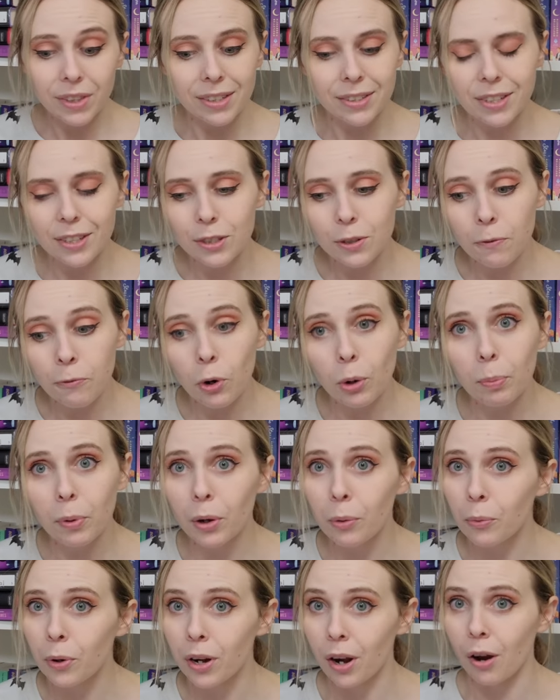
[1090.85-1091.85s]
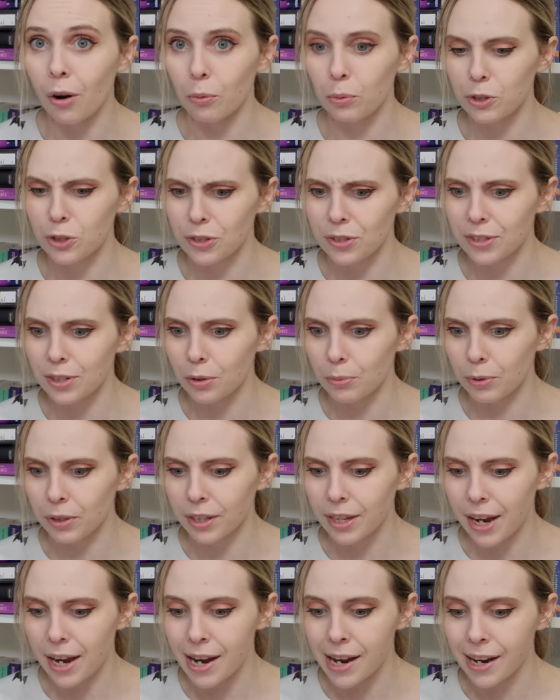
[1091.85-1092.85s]
This has a 4.10, which is still
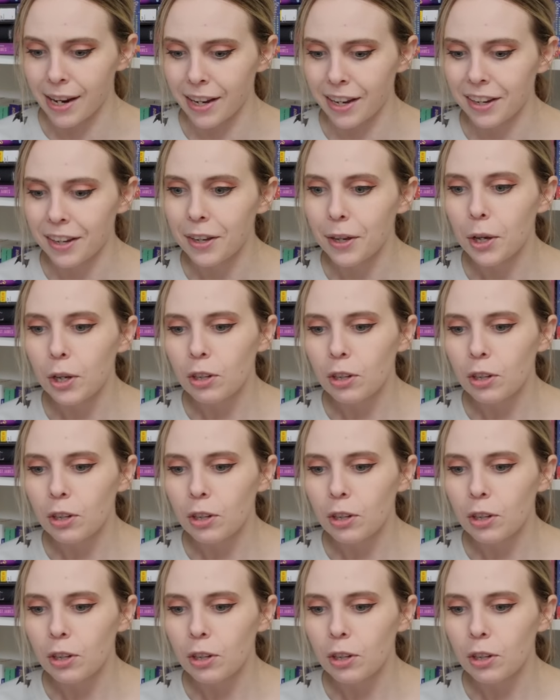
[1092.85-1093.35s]
really high,